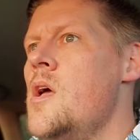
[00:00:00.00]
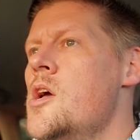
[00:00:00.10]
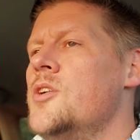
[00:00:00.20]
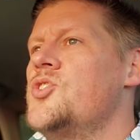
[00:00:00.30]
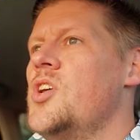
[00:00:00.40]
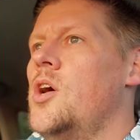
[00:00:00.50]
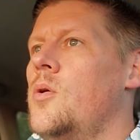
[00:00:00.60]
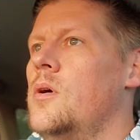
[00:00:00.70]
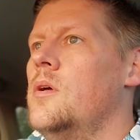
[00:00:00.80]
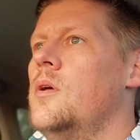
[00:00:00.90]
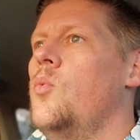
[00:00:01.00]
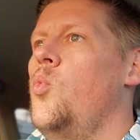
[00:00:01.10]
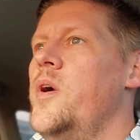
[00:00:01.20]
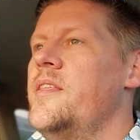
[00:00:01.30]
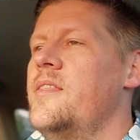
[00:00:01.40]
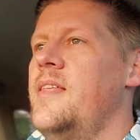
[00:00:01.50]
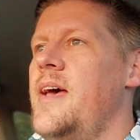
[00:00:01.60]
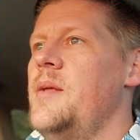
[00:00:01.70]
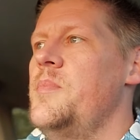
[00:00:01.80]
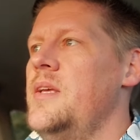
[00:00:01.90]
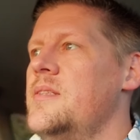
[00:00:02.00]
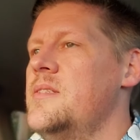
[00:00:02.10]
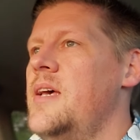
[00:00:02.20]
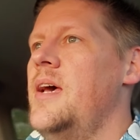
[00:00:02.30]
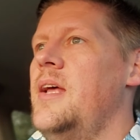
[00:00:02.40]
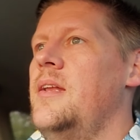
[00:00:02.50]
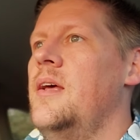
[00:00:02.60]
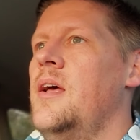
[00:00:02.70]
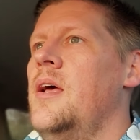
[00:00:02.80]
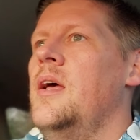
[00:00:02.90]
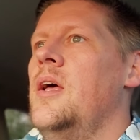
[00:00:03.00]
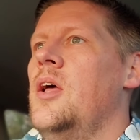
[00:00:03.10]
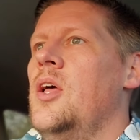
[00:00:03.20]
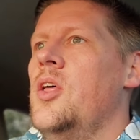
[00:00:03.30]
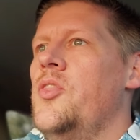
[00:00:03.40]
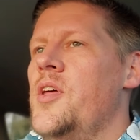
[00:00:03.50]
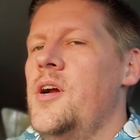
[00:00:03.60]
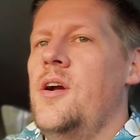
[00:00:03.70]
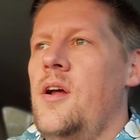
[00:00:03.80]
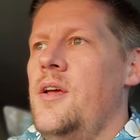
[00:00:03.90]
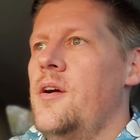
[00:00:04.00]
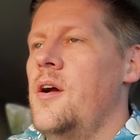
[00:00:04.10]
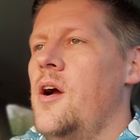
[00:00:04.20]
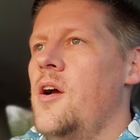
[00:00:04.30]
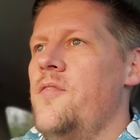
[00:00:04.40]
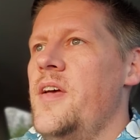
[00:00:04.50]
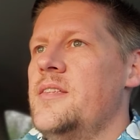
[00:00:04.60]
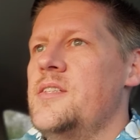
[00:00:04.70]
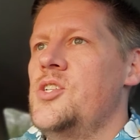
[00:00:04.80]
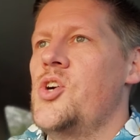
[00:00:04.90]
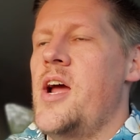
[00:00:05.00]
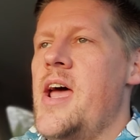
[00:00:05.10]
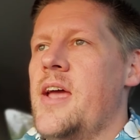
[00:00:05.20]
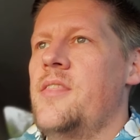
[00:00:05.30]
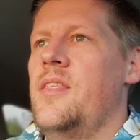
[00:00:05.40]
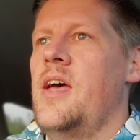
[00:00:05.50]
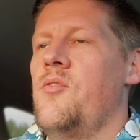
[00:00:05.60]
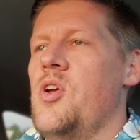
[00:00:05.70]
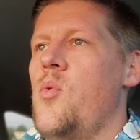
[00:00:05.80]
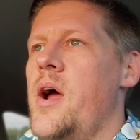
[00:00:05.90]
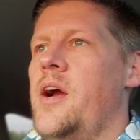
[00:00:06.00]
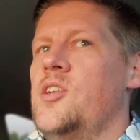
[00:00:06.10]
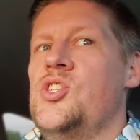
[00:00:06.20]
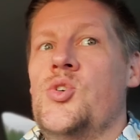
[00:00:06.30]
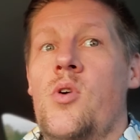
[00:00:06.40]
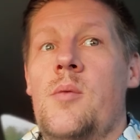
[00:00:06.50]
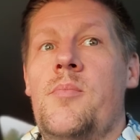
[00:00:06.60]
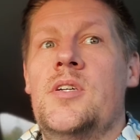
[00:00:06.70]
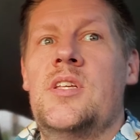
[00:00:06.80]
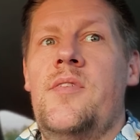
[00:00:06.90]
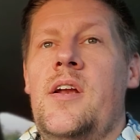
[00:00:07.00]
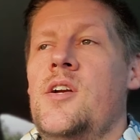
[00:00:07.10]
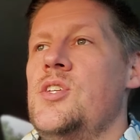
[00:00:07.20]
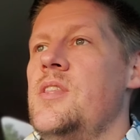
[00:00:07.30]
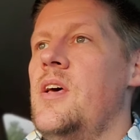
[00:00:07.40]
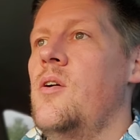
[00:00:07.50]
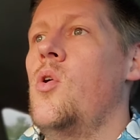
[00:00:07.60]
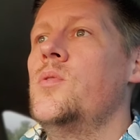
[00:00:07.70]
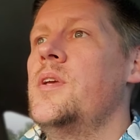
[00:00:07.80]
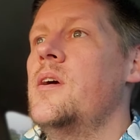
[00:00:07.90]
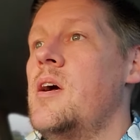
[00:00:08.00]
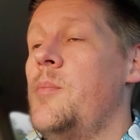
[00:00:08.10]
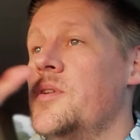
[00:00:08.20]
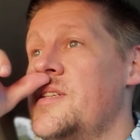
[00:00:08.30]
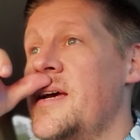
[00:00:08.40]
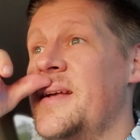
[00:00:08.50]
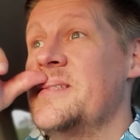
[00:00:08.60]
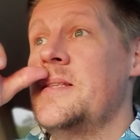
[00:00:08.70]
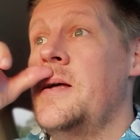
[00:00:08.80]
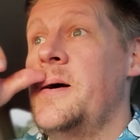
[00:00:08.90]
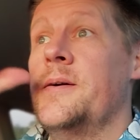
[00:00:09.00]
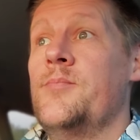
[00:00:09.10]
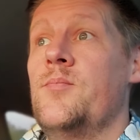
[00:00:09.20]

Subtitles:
So with that being said, there are events in track that require short bursts of energy that are only a couple seconds long.